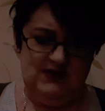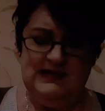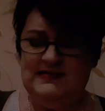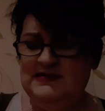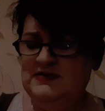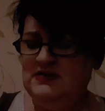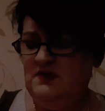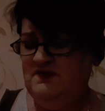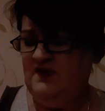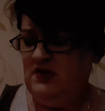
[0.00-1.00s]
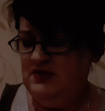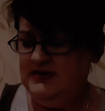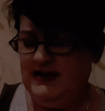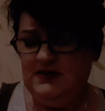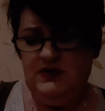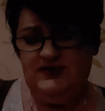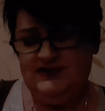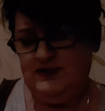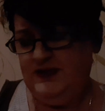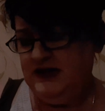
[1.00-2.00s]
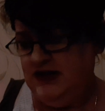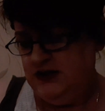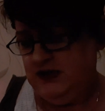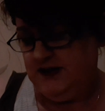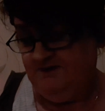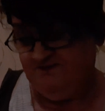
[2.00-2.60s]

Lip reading: That's in some foreign language to me anyway.